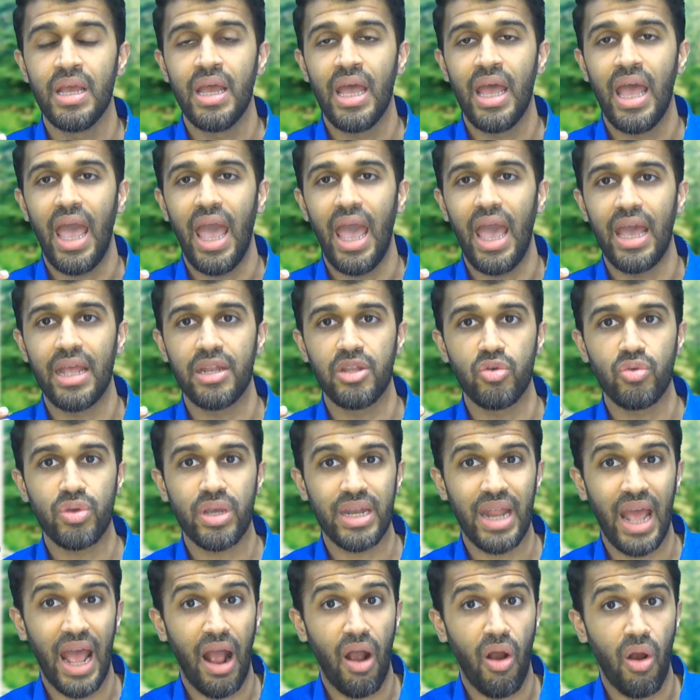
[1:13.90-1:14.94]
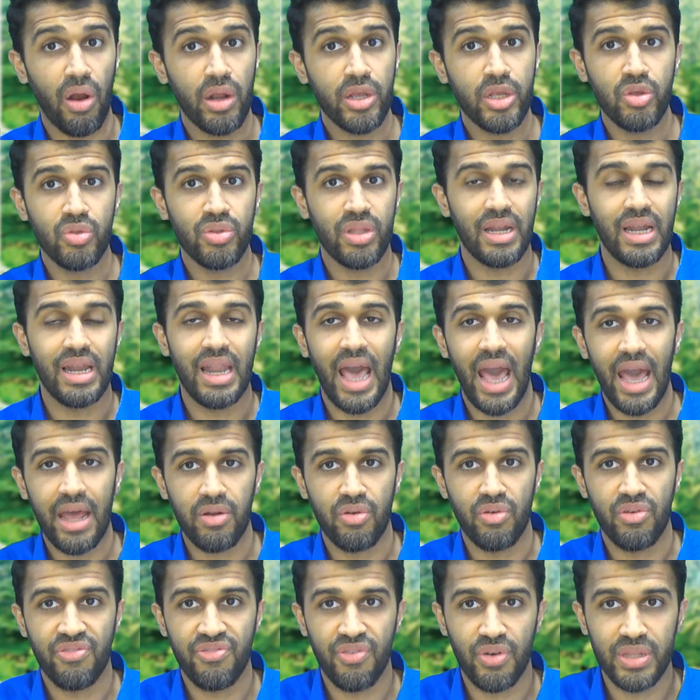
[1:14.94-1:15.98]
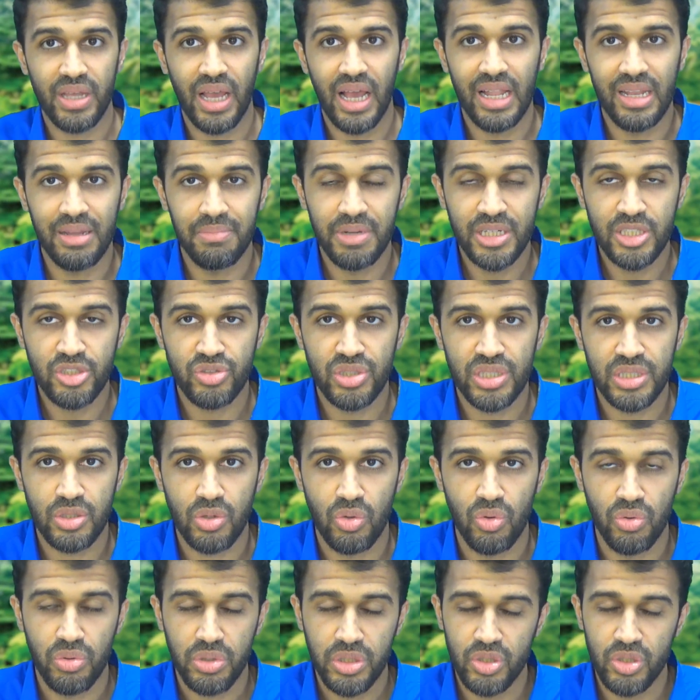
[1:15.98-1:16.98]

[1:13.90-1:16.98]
And you can argue the latter for the elementary school.